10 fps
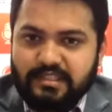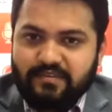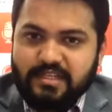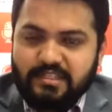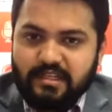
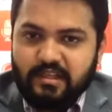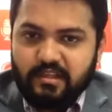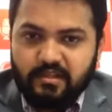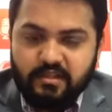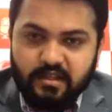
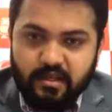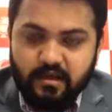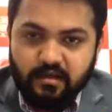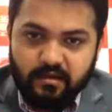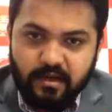
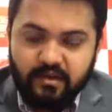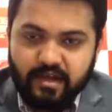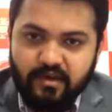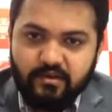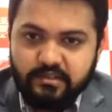1700
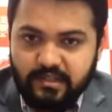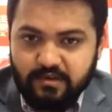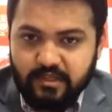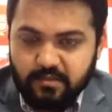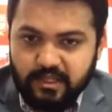hours,
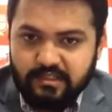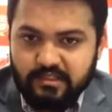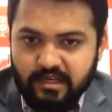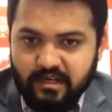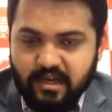17 plus
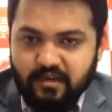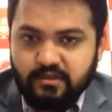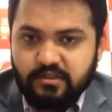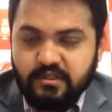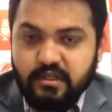100
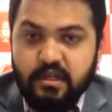hours.